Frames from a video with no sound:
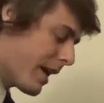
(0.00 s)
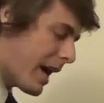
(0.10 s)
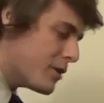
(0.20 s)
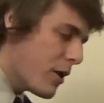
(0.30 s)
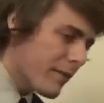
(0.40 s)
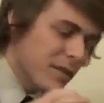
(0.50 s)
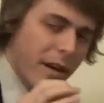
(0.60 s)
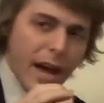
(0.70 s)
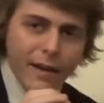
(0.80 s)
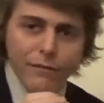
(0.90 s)
And you have to
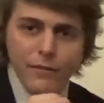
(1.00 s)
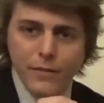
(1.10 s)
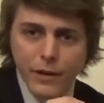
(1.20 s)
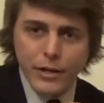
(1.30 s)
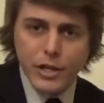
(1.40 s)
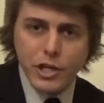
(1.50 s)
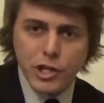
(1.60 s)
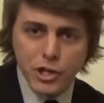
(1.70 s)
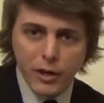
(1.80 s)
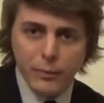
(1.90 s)
have very
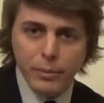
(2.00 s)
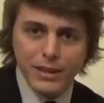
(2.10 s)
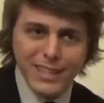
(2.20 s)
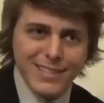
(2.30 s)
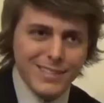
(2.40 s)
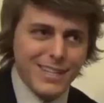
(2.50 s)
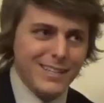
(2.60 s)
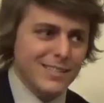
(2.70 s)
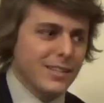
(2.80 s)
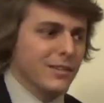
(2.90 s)
sharp
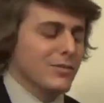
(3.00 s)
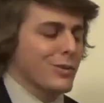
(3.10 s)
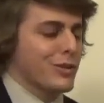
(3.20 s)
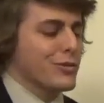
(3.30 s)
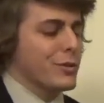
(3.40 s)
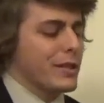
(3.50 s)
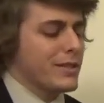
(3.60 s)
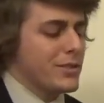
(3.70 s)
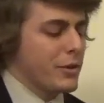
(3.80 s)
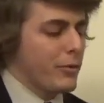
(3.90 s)
listening skills when you're doing
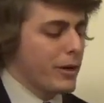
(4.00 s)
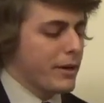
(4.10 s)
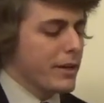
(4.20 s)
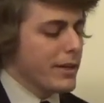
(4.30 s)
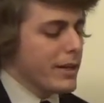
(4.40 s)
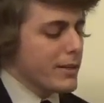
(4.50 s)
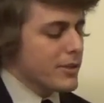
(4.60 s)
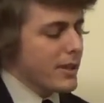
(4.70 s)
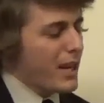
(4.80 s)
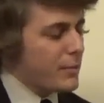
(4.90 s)
these. You don't want to
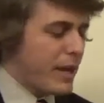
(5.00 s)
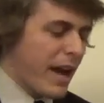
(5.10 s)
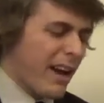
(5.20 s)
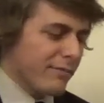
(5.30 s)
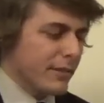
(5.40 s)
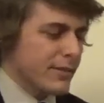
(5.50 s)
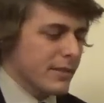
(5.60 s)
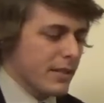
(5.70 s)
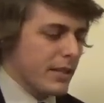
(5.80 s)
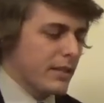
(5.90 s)
just kind of be half
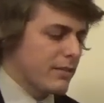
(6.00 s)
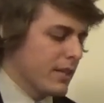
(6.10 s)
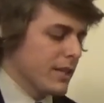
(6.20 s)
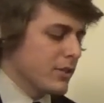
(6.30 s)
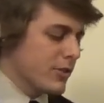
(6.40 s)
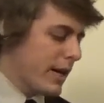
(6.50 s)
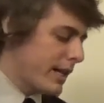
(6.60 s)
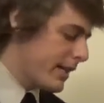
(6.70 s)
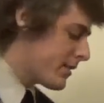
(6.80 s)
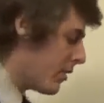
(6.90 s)
listening and
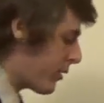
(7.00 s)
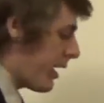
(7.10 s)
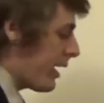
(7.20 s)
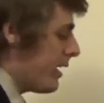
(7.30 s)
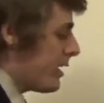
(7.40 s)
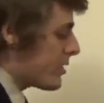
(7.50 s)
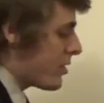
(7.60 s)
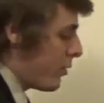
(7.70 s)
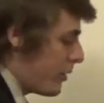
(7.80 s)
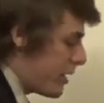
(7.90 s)
trying this. Okay,
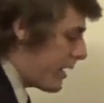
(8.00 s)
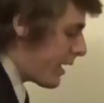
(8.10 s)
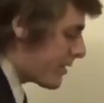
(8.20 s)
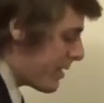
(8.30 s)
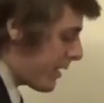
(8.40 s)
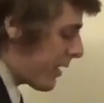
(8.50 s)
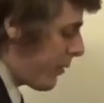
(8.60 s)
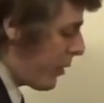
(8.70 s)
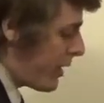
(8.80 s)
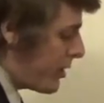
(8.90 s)
so the next thing that
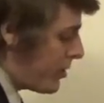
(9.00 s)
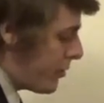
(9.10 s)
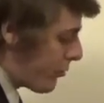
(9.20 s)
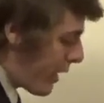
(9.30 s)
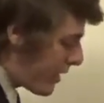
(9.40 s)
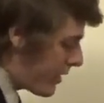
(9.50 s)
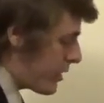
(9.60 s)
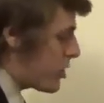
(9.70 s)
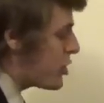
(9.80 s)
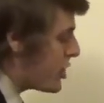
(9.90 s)
I want you to do, rather
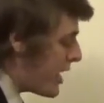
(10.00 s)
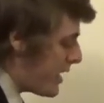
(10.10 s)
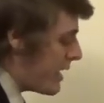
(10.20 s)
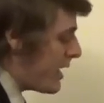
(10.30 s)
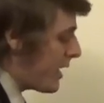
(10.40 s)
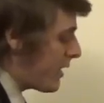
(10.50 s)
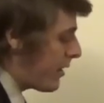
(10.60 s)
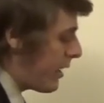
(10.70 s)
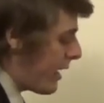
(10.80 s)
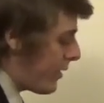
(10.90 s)
than shaking
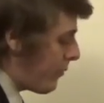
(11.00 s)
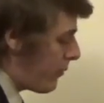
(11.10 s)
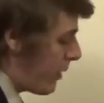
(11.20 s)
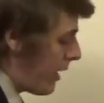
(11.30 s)
and